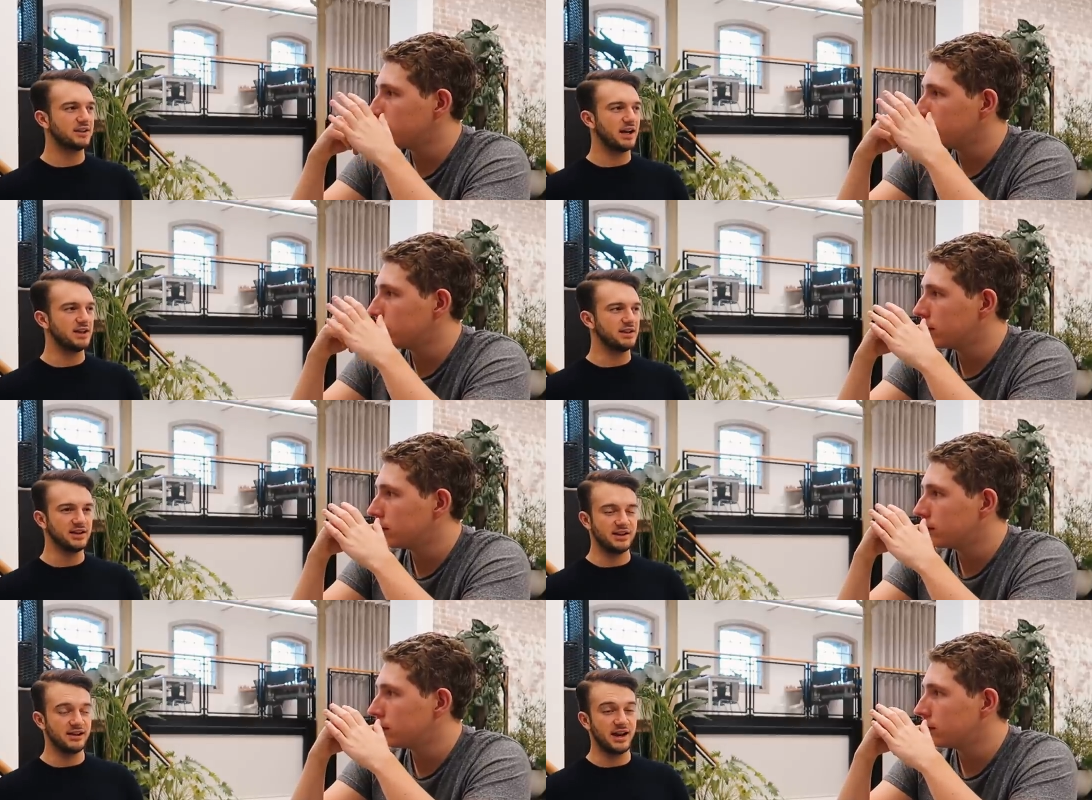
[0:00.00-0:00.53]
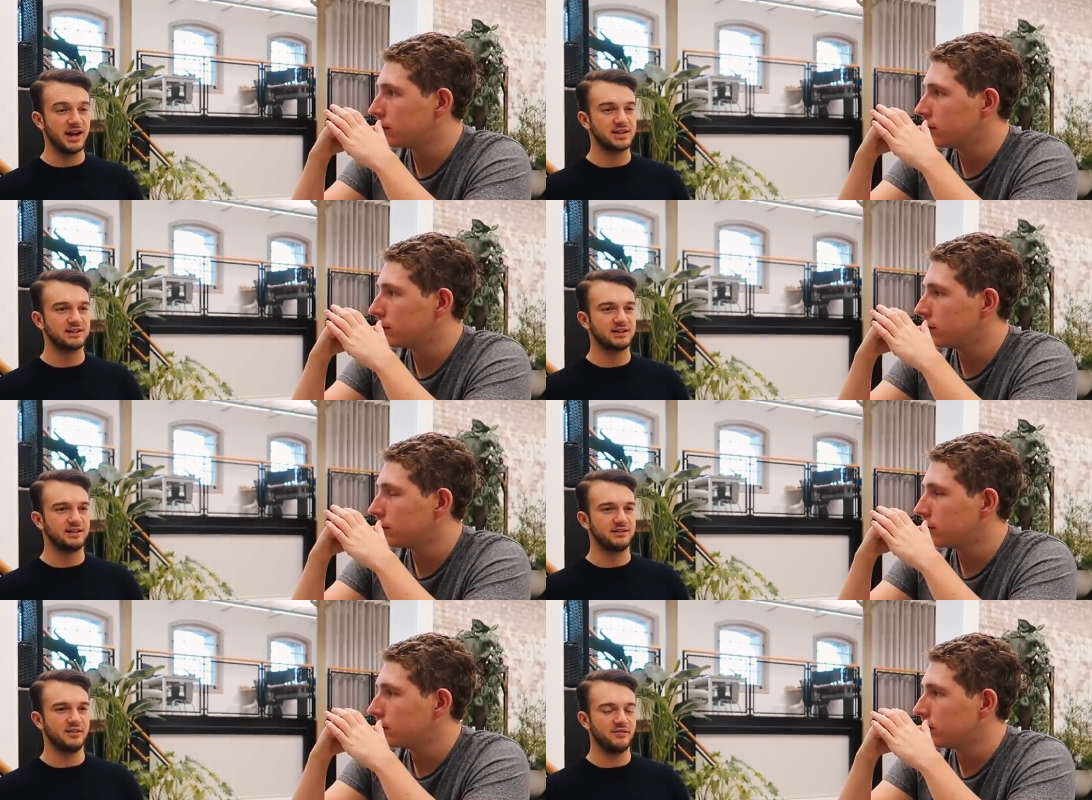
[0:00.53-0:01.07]
Speaker 1: like the, the
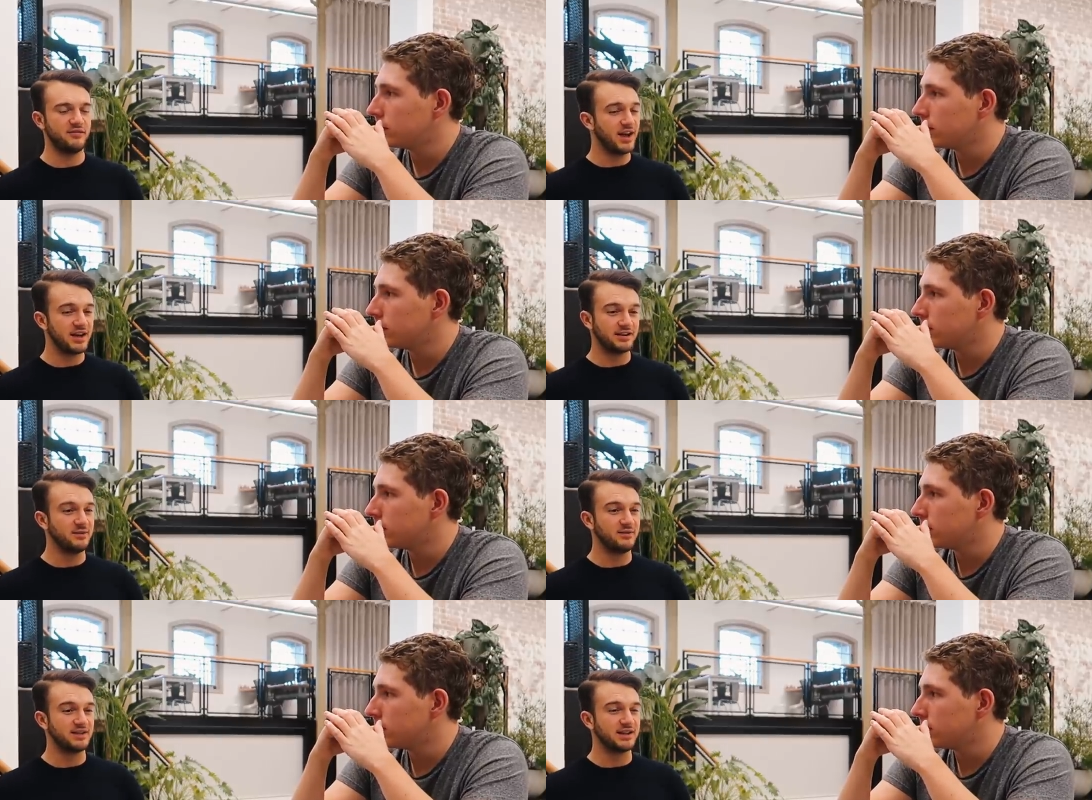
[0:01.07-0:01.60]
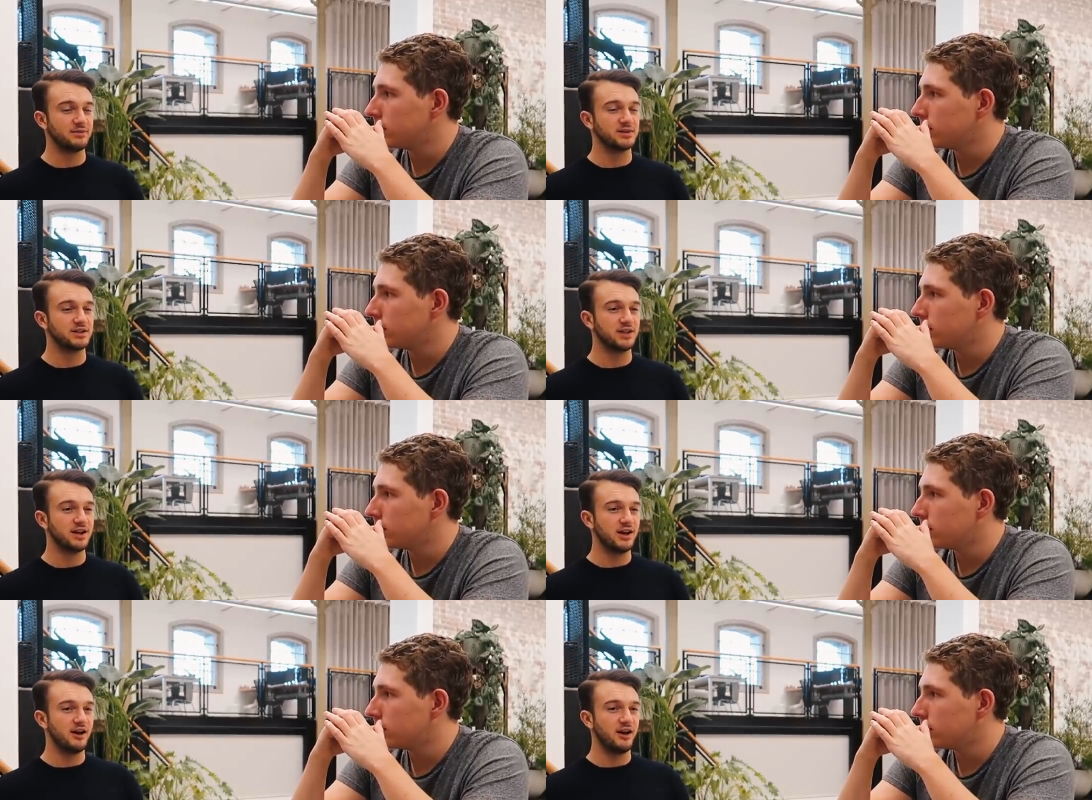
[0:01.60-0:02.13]
next, the, the first thing we said
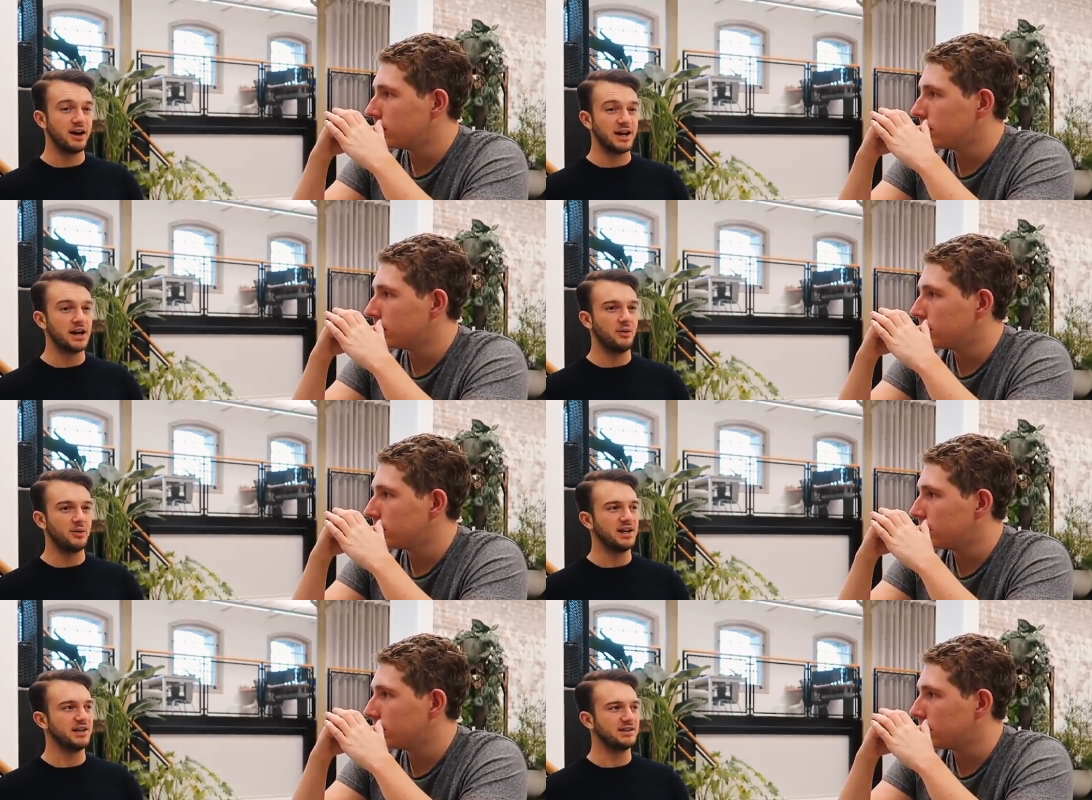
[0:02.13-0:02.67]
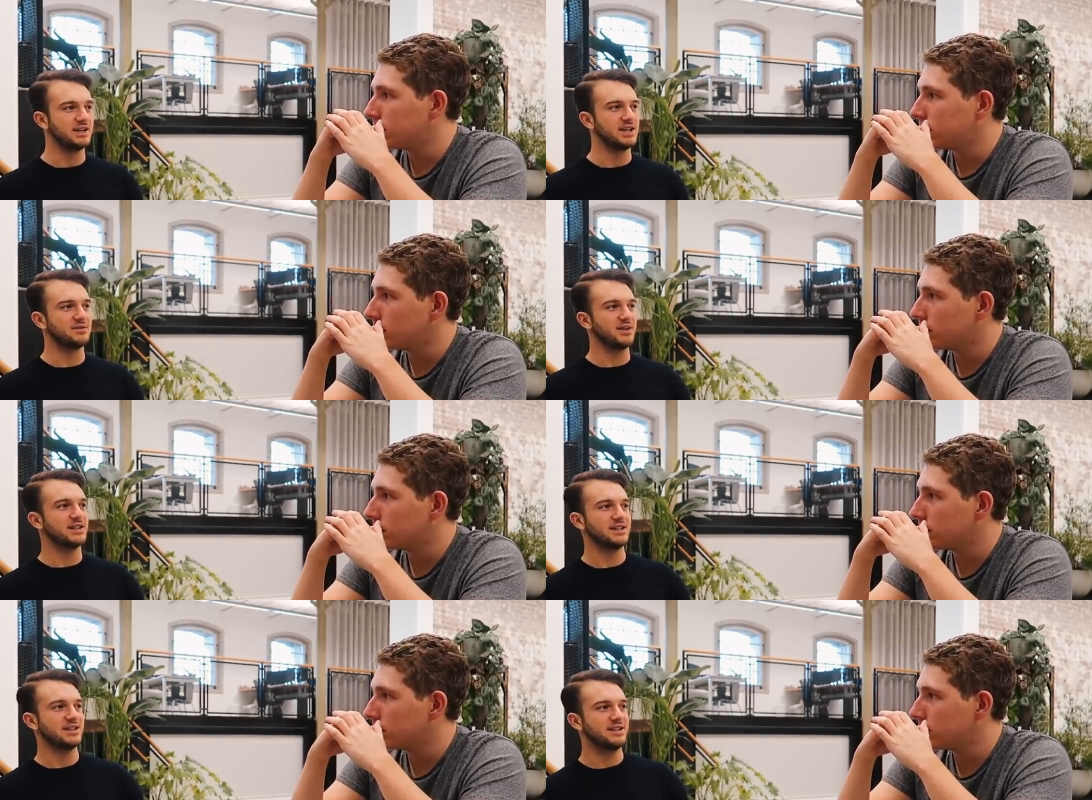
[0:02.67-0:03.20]
was, all right, now we need
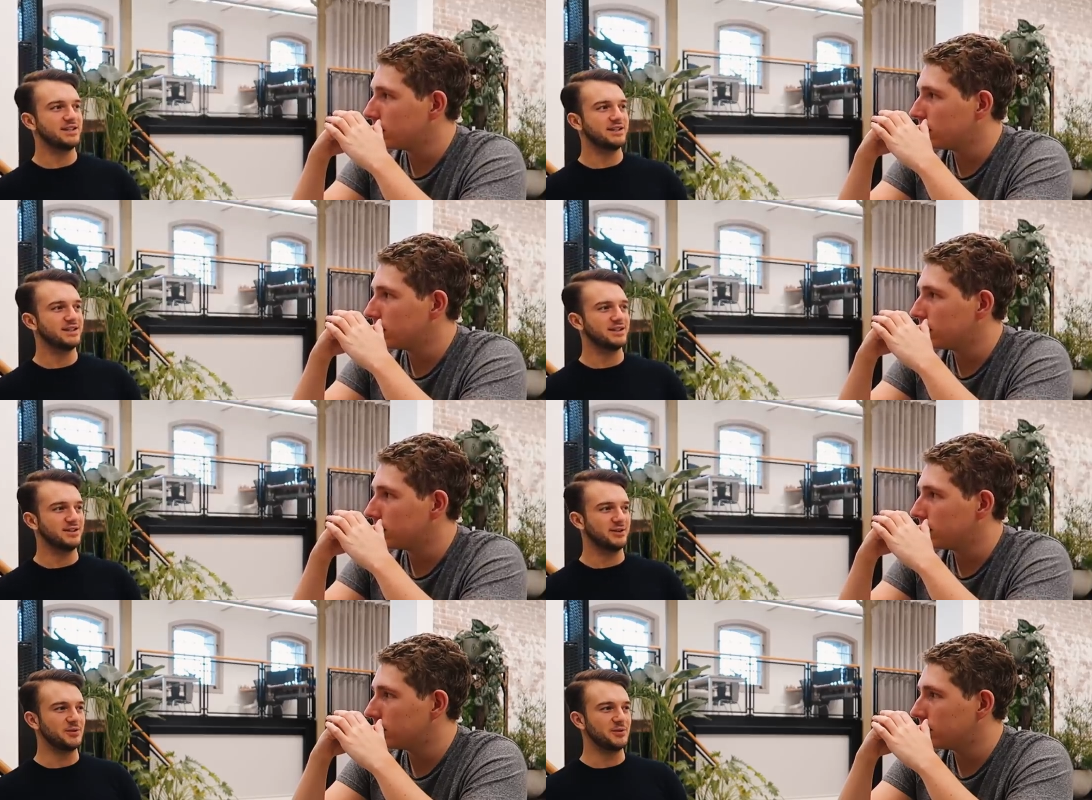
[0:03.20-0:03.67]
six figures each.